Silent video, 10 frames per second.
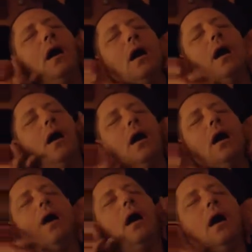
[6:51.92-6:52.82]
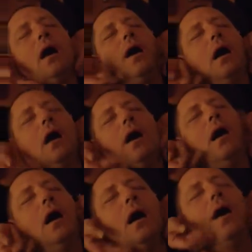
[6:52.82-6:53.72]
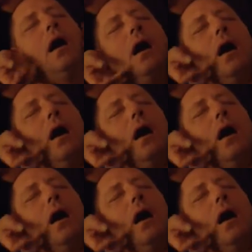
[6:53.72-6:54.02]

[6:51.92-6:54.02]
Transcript: What are you feeling right now, Billy? Tell us. Money,